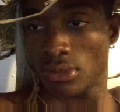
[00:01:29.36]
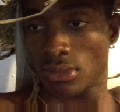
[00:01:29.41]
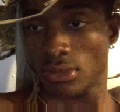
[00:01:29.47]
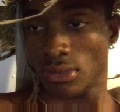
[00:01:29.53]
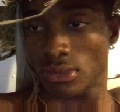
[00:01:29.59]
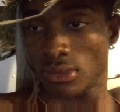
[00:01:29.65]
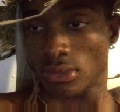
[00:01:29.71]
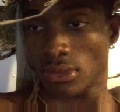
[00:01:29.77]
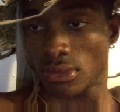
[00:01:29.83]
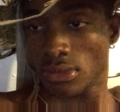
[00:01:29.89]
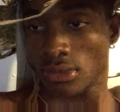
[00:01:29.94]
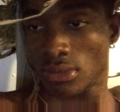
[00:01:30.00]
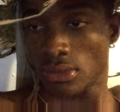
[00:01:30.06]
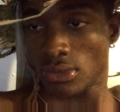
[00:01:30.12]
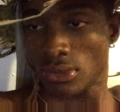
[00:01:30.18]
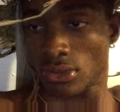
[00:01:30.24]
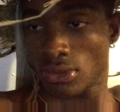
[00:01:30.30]
I got
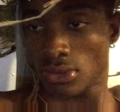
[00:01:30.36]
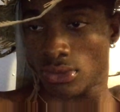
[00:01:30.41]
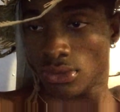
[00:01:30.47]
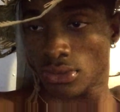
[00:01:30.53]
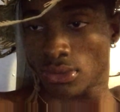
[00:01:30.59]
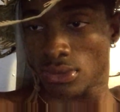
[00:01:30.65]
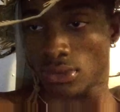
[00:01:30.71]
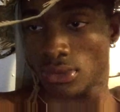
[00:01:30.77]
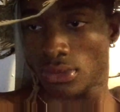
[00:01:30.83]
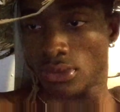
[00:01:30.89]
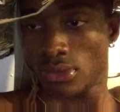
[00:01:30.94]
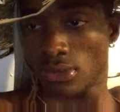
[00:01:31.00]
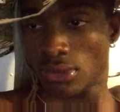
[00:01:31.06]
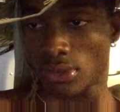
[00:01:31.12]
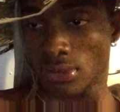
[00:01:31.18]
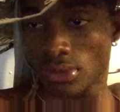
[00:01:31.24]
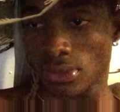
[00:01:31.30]
two
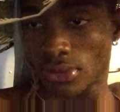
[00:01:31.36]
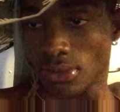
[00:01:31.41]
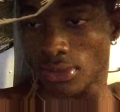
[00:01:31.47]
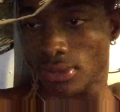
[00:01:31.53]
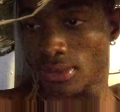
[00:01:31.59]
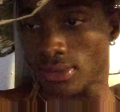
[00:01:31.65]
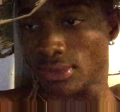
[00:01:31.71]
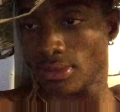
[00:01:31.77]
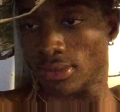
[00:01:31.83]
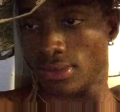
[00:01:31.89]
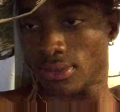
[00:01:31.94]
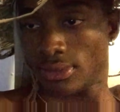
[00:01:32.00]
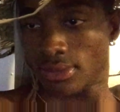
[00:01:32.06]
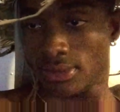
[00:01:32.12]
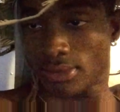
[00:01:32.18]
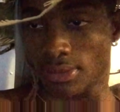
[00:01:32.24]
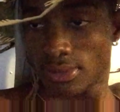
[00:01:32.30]
phones, one for the
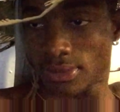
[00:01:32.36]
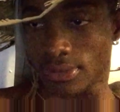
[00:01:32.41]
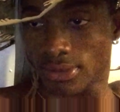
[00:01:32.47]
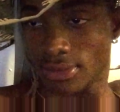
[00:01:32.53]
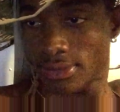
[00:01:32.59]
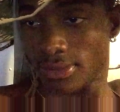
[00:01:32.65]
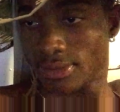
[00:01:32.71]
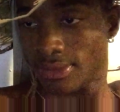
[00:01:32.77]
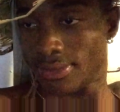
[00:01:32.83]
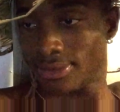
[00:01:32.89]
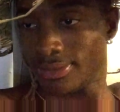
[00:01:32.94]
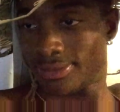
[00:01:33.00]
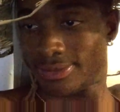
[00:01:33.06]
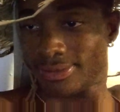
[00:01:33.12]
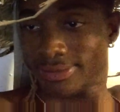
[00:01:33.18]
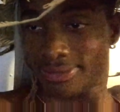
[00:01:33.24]
plug and one for the